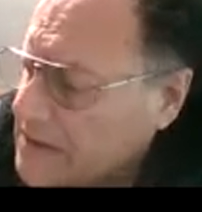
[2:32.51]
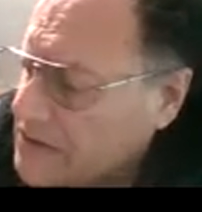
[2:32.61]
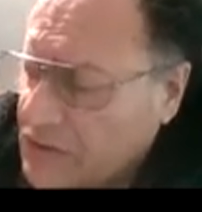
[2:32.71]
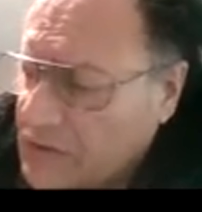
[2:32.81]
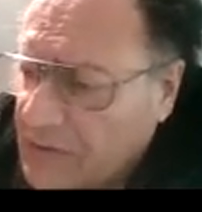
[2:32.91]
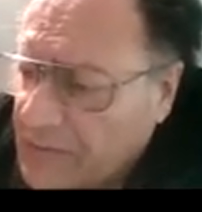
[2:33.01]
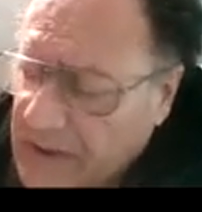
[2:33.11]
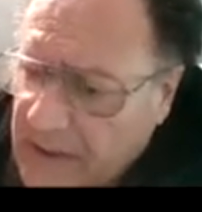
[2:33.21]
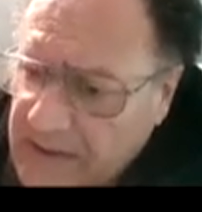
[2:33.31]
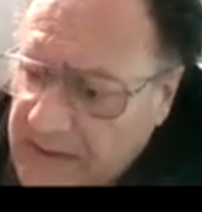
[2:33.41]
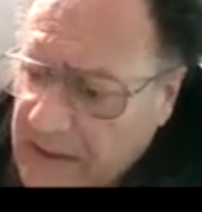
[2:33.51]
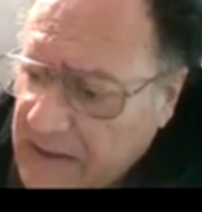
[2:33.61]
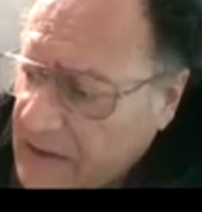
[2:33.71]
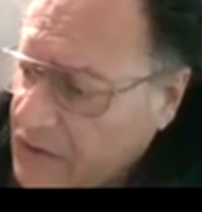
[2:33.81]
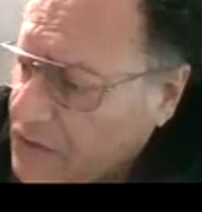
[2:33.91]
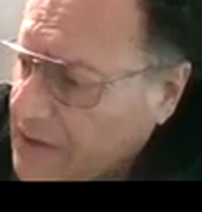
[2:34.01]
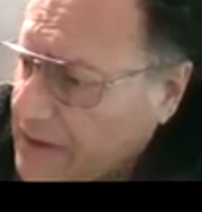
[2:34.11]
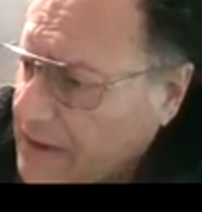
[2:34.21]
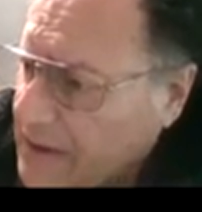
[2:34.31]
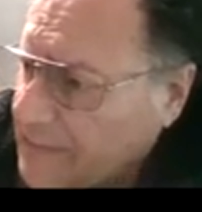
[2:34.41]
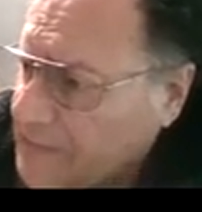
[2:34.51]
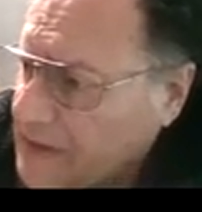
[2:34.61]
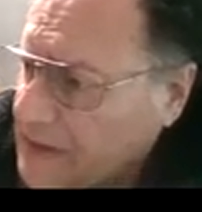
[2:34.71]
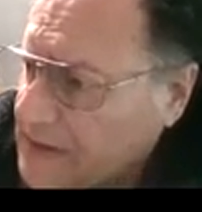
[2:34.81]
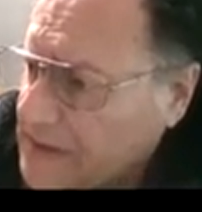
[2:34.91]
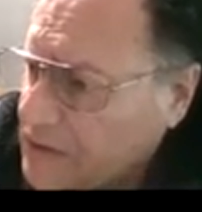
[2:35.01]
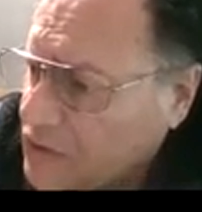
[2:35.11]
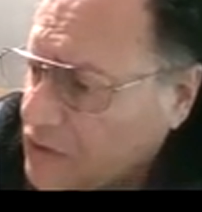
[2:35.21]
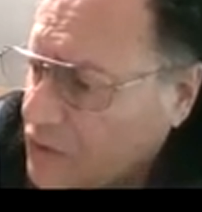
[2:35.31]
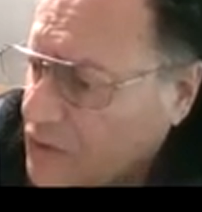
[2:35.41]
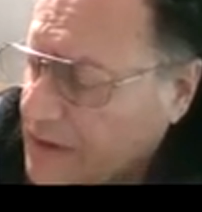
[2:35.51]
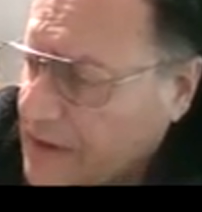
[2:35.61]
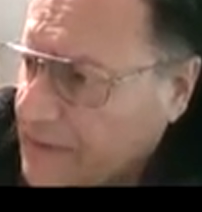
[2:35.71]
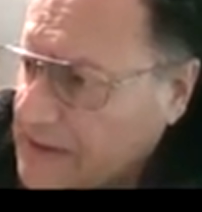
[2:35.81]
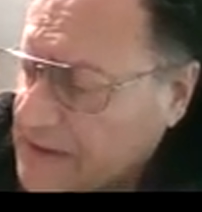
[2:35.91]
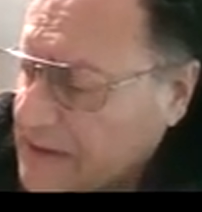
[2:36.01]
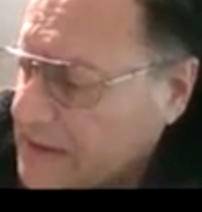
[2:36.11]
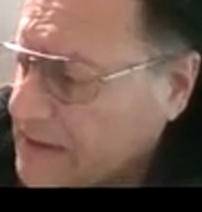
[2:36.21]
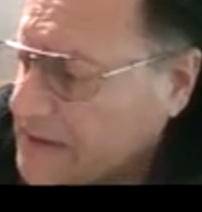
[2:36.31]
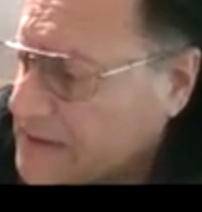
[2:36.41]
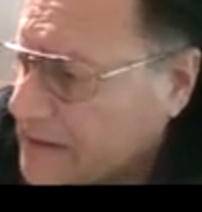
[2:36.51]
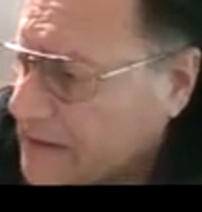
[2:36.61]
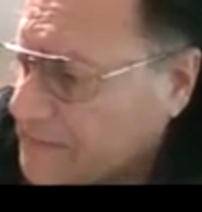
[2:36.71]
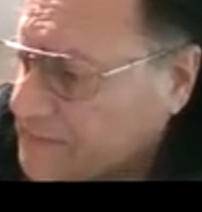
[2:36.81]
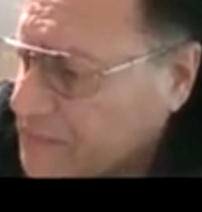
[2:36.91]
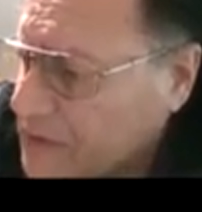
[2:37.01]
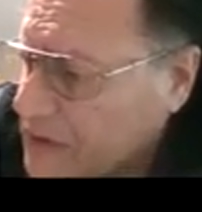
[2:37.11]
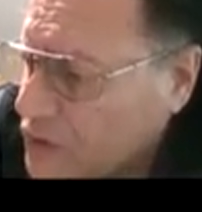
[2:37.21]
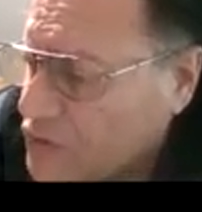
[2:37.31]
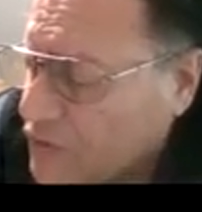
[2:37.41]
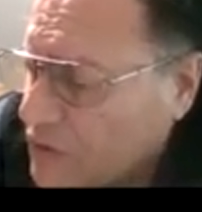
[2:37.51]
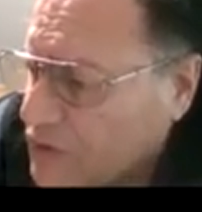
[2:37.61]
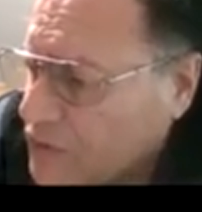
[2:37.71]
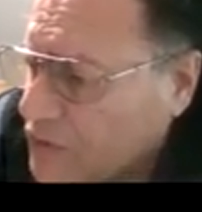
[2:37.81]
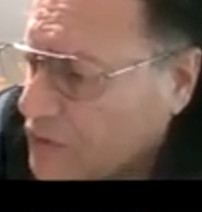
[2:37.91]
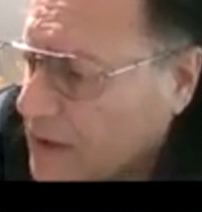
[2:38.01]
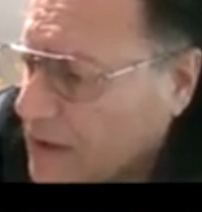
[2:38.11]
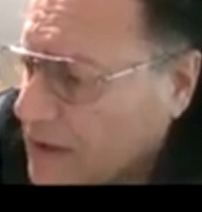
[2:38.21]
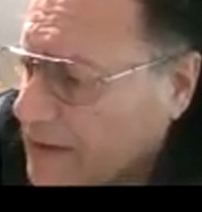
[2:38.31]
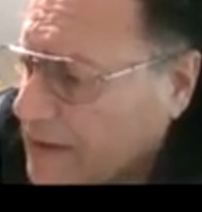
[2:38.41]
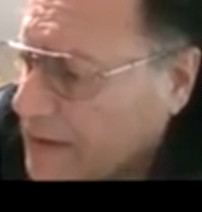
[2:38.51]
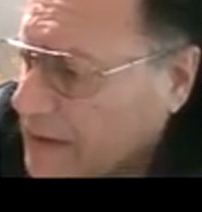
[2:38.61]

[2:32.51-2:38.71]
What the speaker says: So but let's say that you are trying to know whether a vaccine is useful to